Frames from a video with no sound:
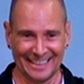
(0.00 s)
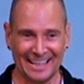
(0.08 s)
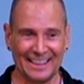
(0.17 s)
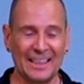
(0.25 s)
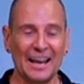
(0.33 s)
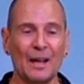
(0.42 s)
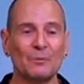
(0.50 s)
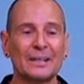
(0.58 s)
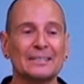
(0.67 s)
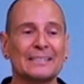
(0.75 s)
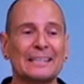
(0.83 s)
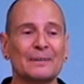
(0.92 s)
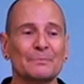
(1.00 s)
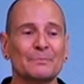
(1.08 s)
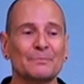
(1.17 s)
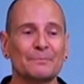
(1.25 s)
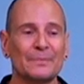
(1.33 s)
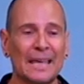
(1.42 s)
And then I want to see them
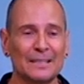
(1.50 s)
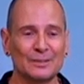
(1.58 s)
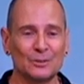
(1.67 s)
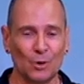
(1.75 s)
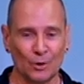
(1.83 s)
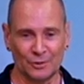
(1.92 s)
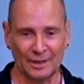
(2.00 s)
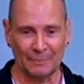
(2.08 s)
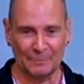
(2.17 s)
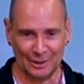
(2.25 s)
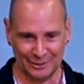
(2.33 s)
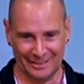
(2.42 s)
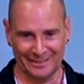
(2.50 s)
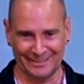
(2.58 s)
kittens torturing a person.